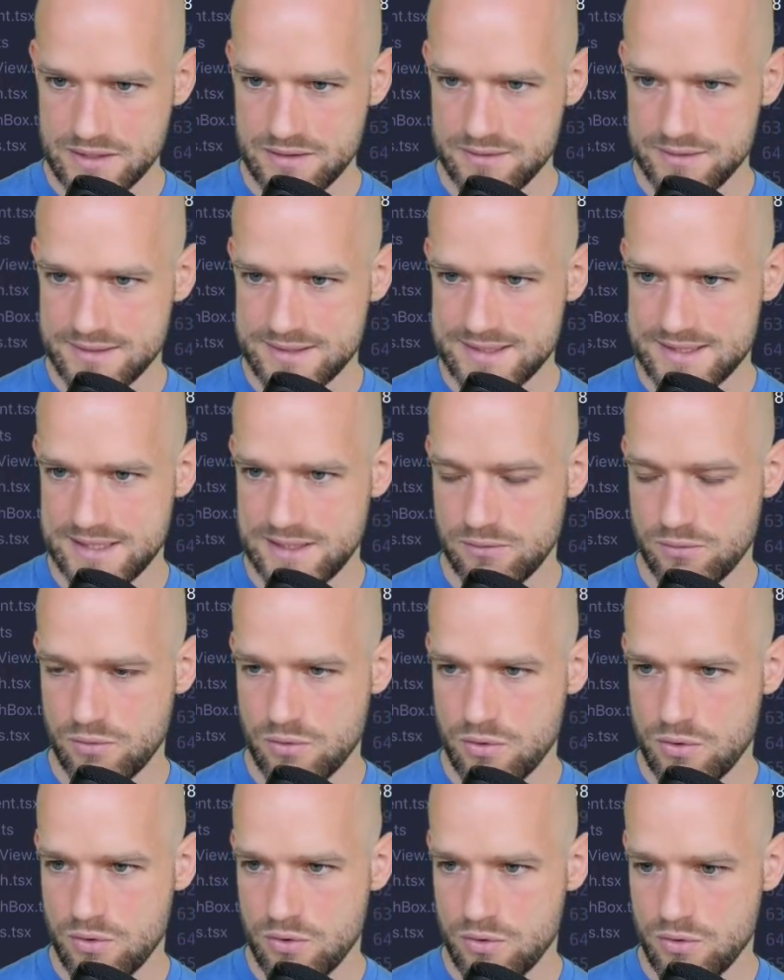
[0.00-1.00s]

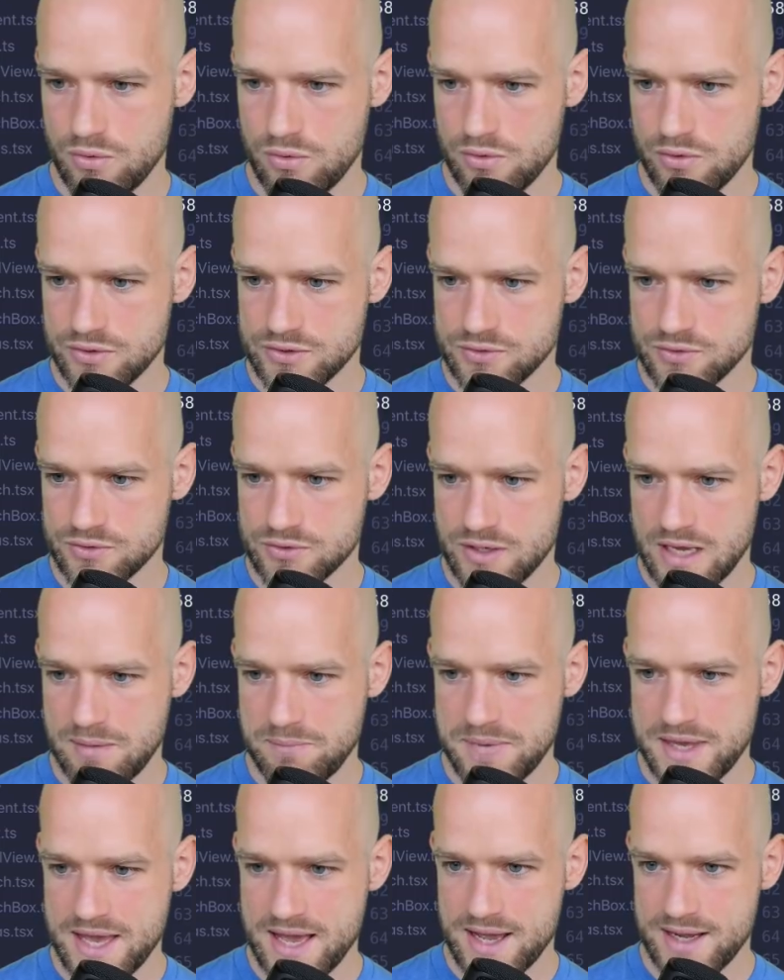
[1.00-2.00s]
0, so the
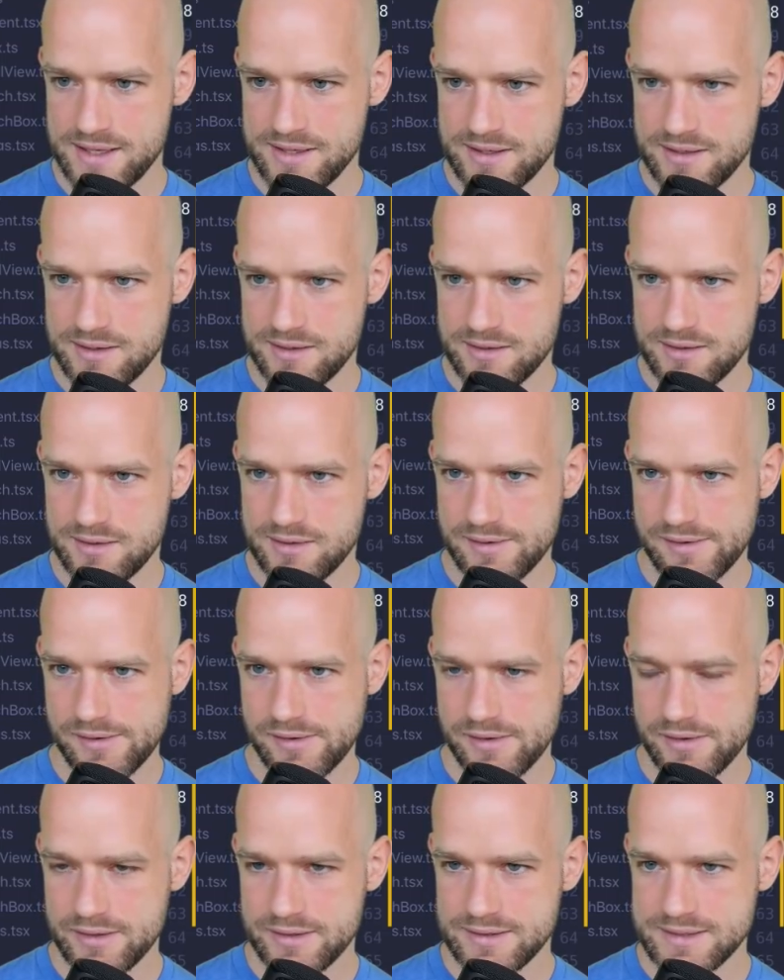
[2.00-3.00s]
API
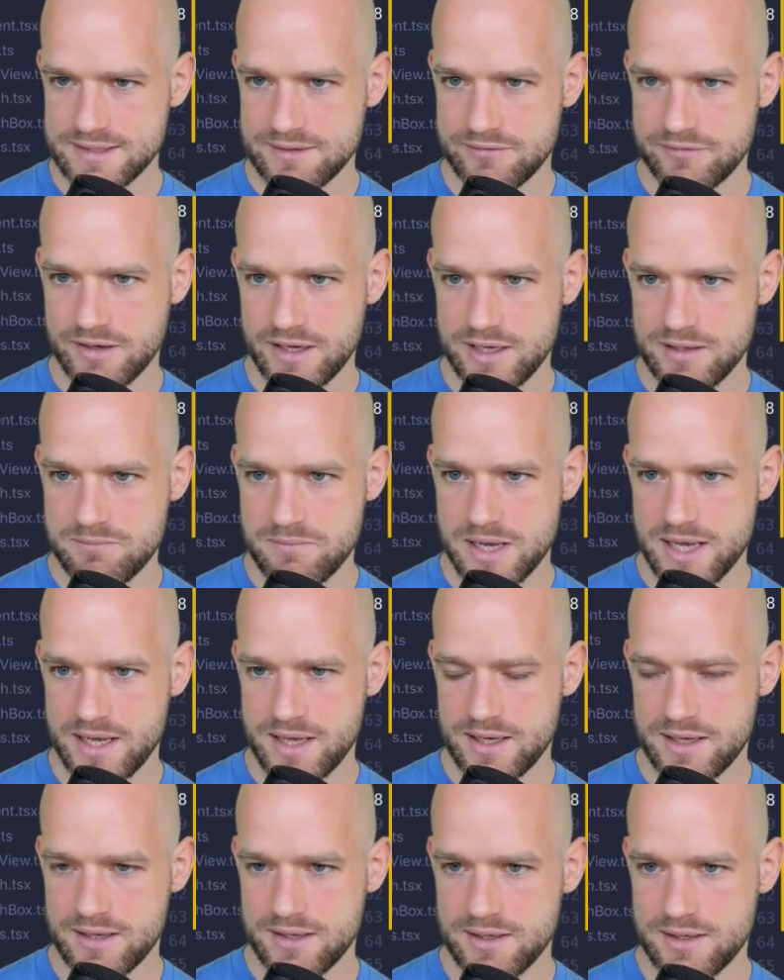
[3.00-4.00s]
defined
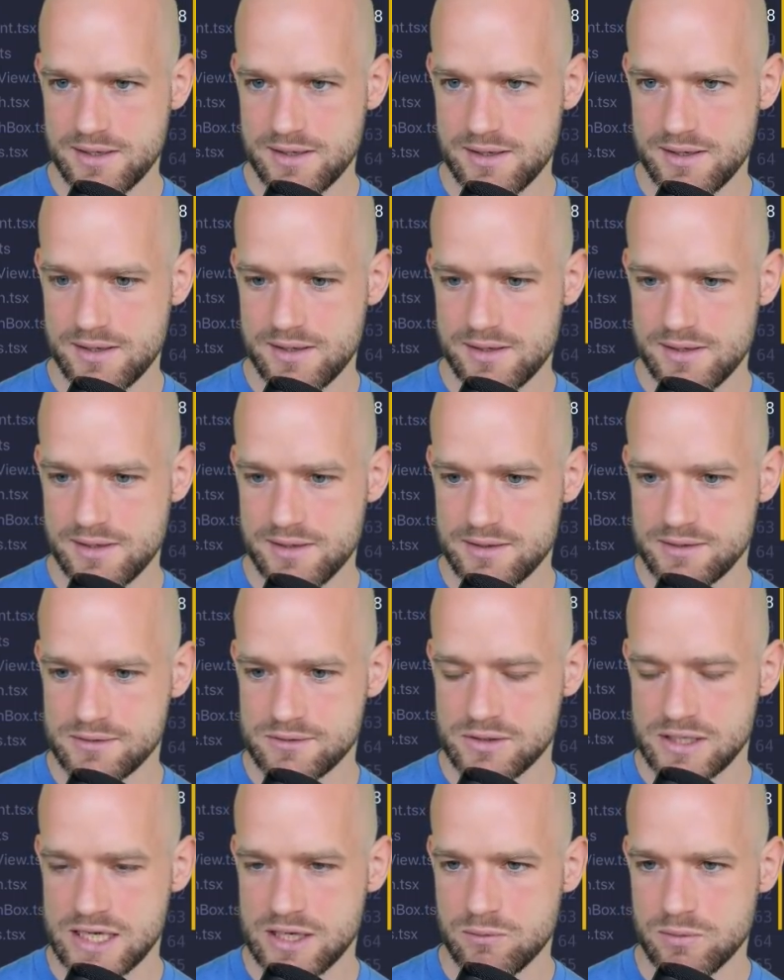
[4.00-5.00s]
by
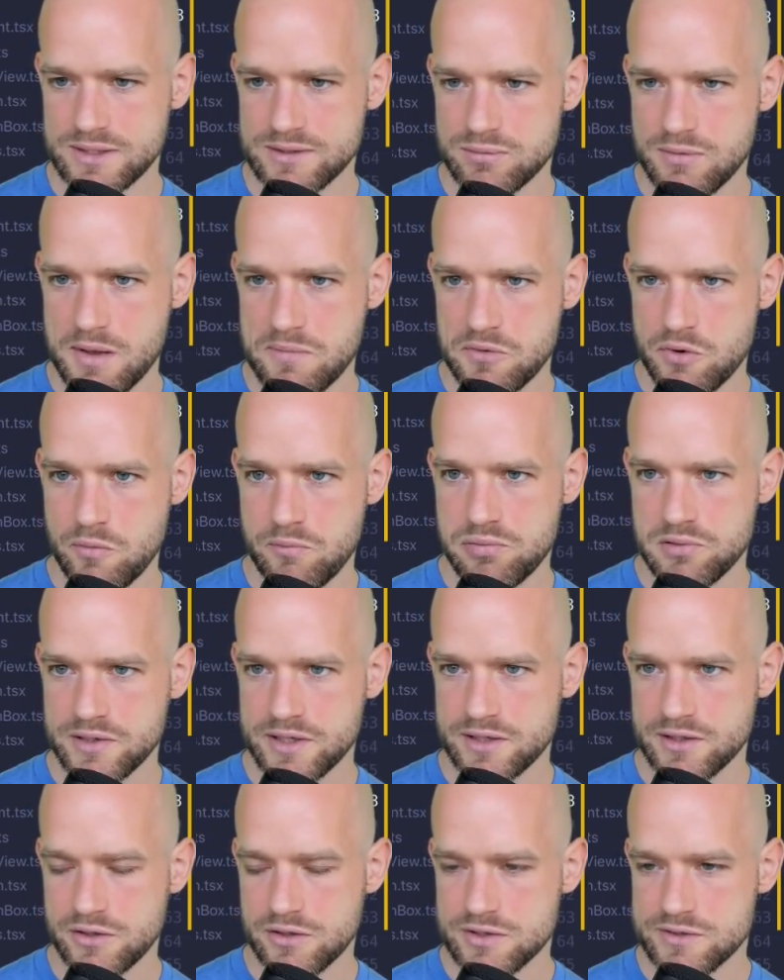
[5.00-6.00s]
the liquid swipe
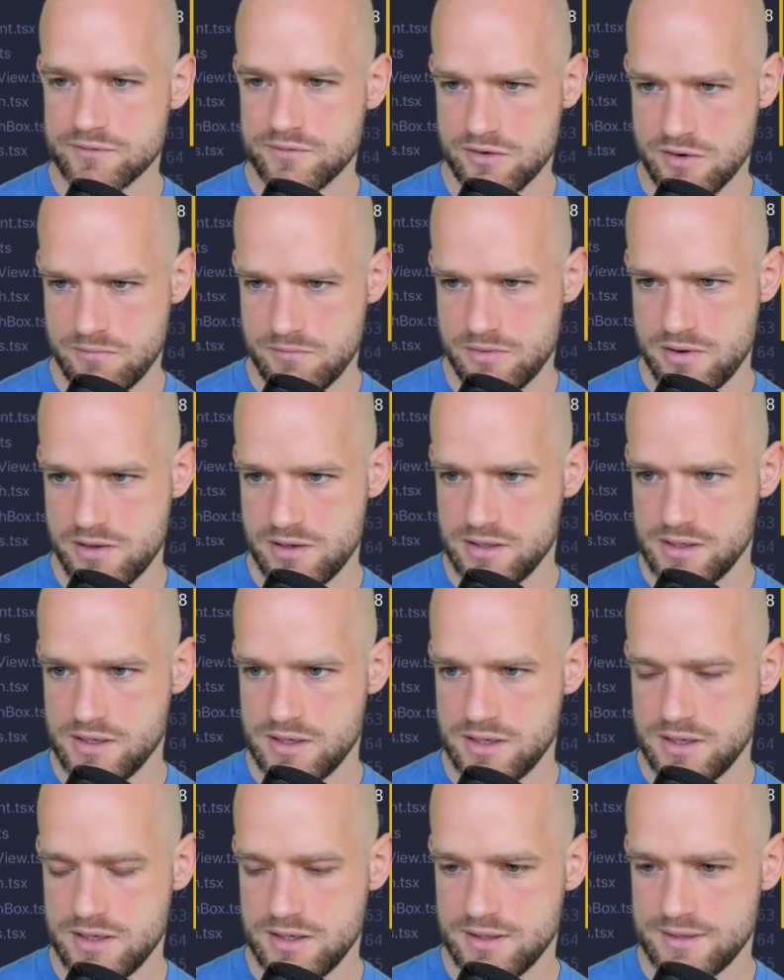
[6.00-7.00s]
component goes from
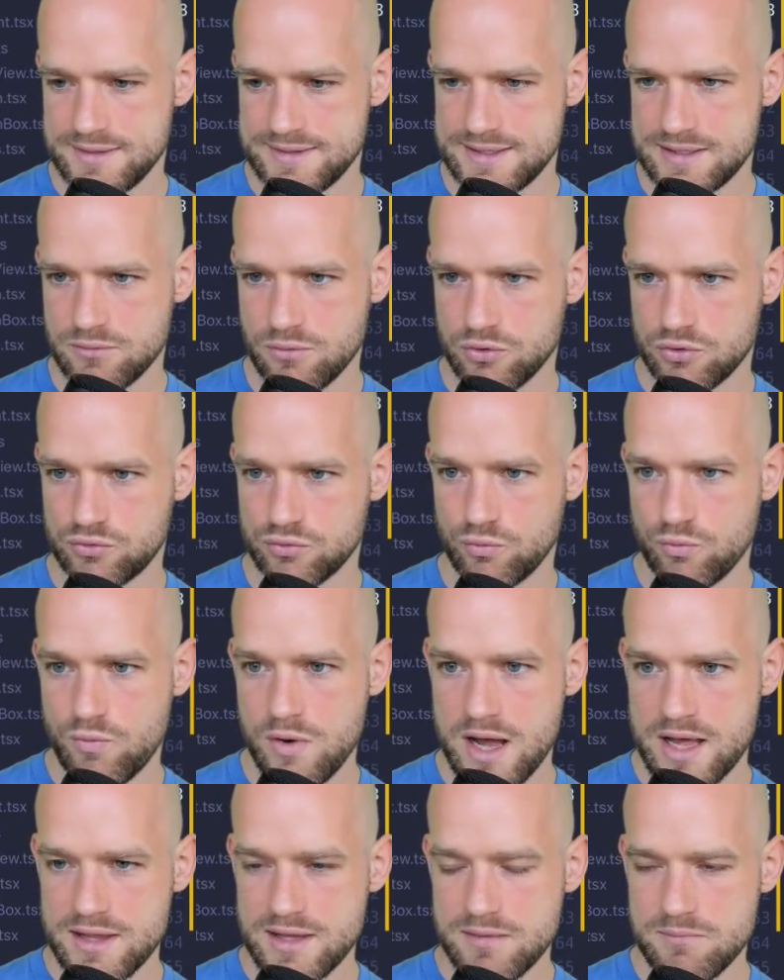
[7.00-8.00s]
0 to
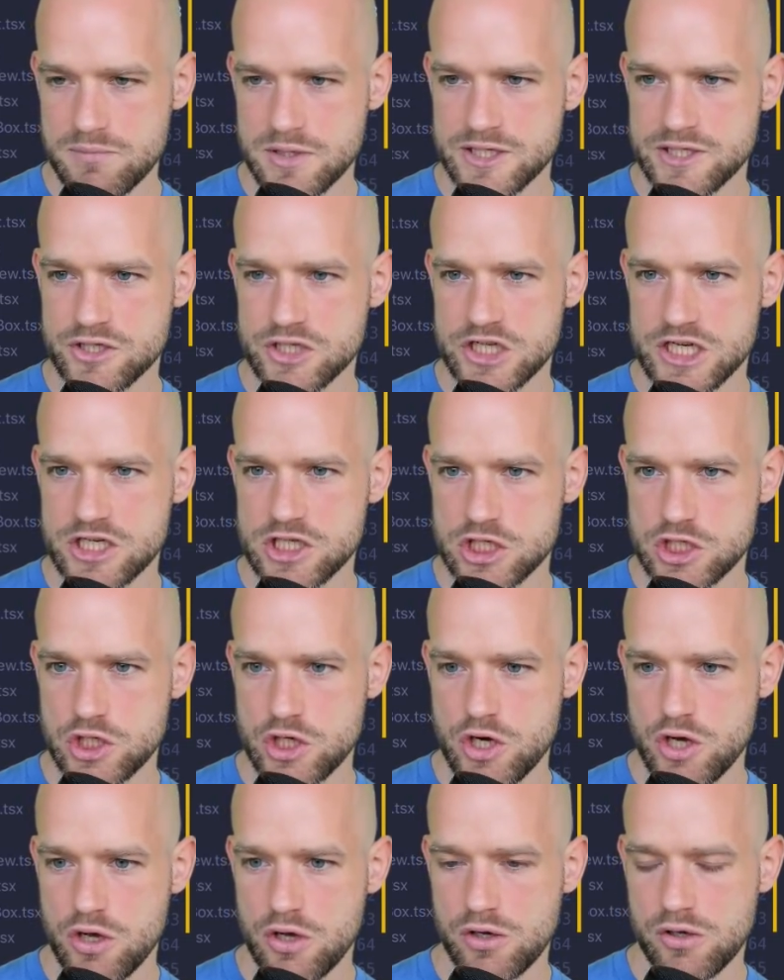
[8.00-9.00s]
1, but the
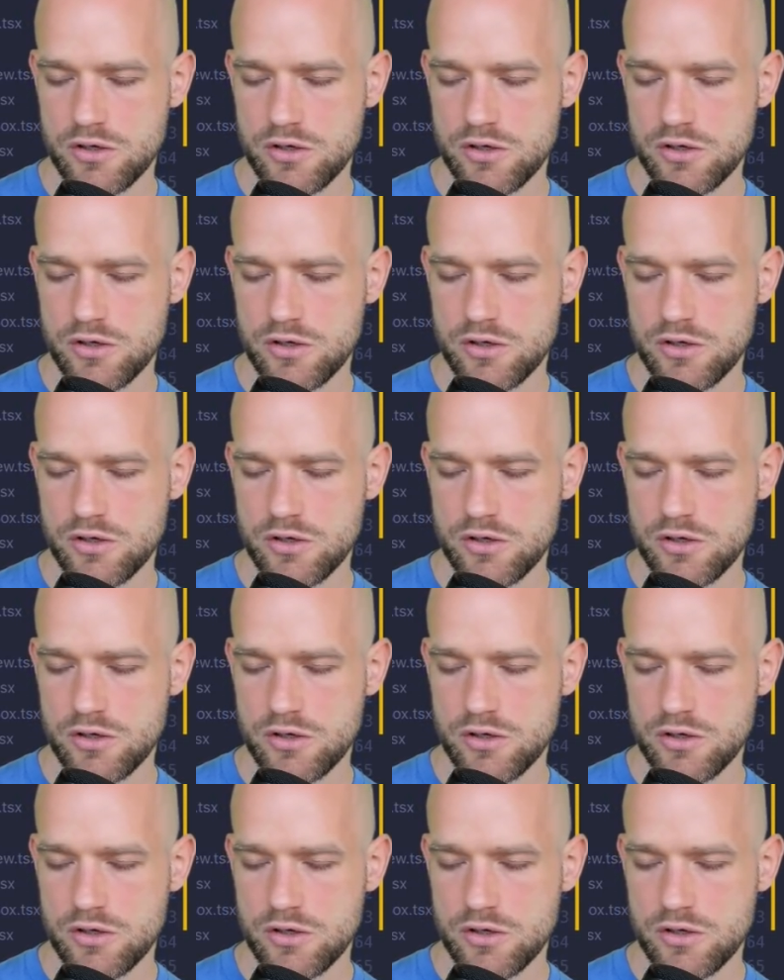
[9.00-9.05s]
gesture